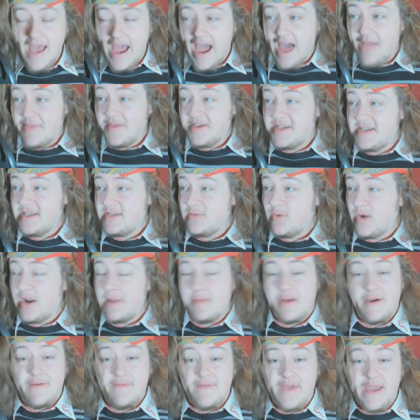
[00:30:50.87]
And this is one
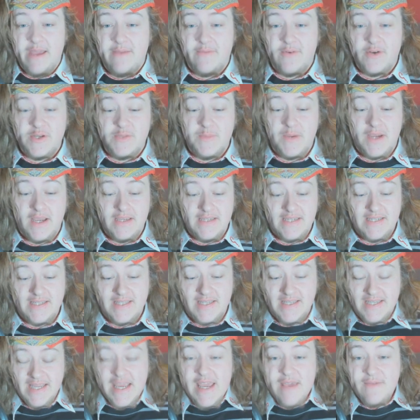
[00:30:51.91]
of my favourites because it's
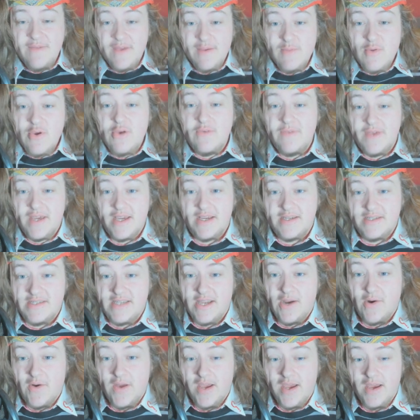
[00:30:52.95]
the TV movie
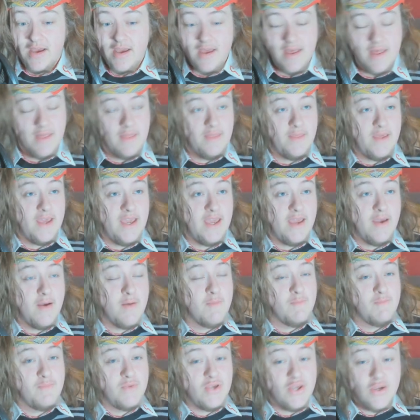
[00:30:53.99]
exterior, the
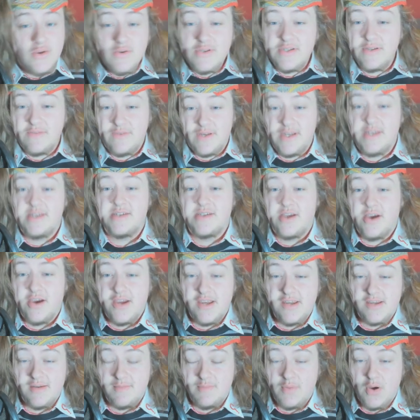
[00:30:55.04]
beautifully
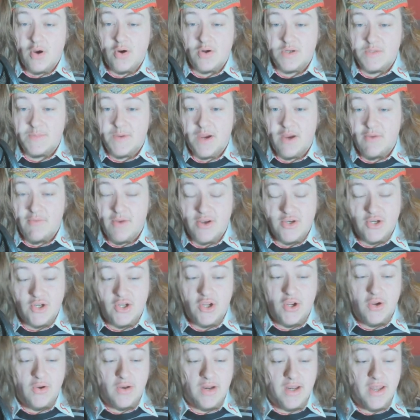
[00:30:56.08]
designed box by Richard
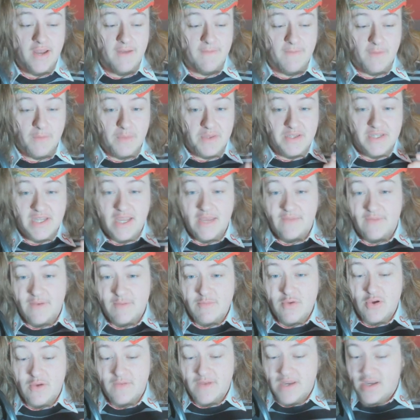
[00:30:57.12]
Hudolin from the TV
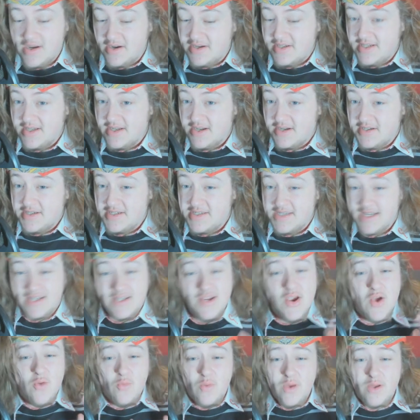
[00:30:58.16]
movie
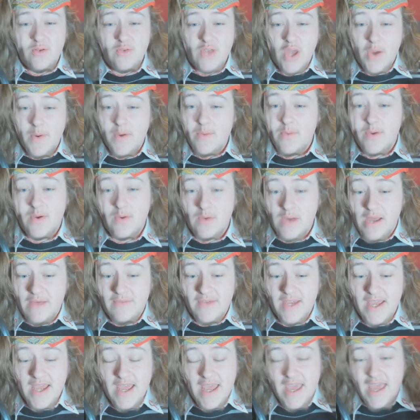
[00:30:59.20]
1996. We all know it, we all
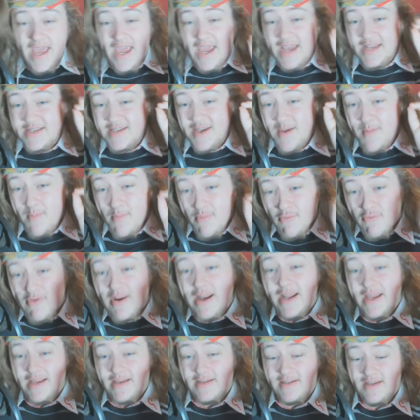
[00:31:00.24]
love it. It's a
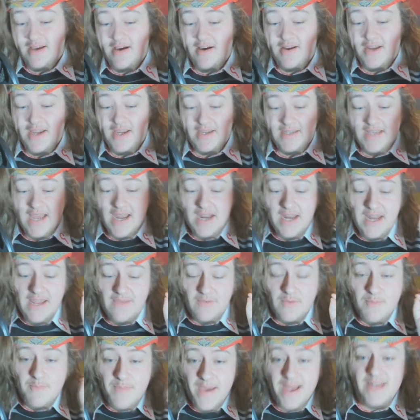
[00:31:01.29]
brilliant TARDIS and an
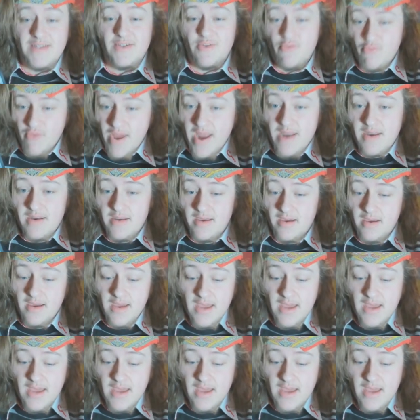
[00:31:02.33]
even better render.